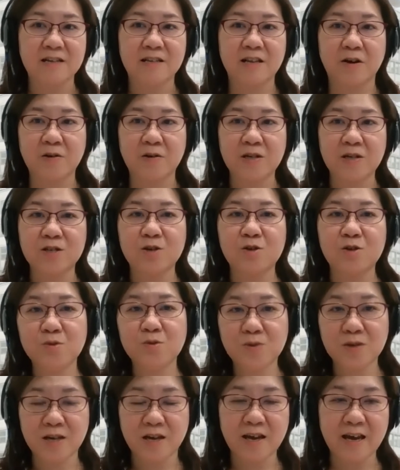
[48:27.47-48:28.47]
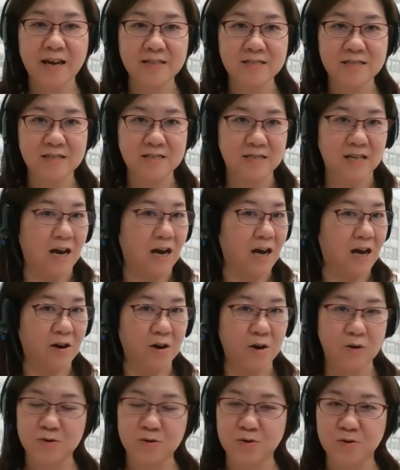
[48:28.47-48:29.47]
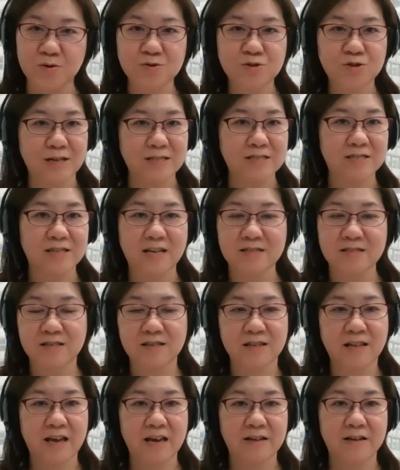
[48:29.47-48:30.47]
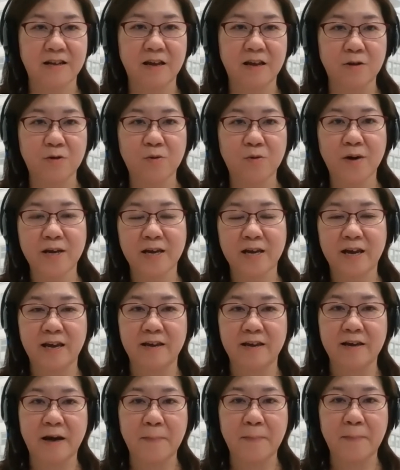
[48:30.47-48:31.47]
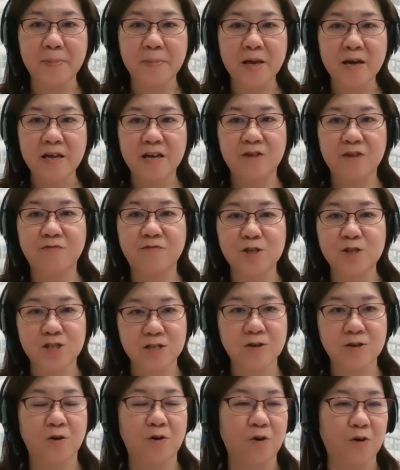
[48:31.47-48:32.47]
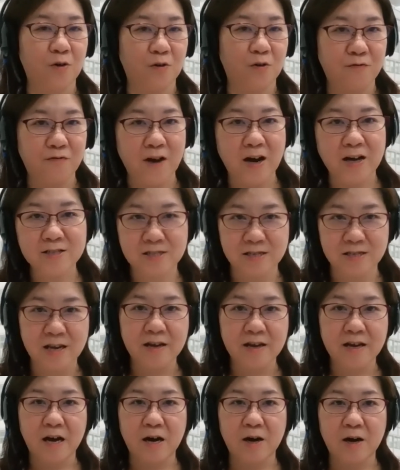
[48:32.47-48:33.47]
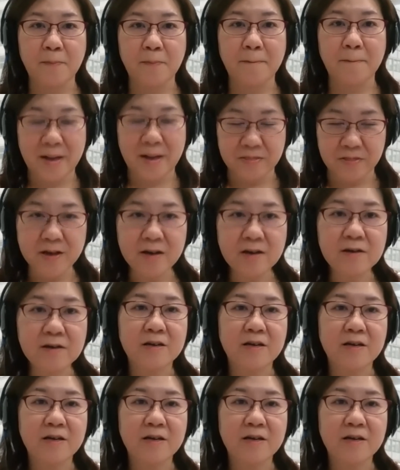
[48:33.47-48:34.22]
Now, in the UK, assets are transacted at quite a efficient or fast manner,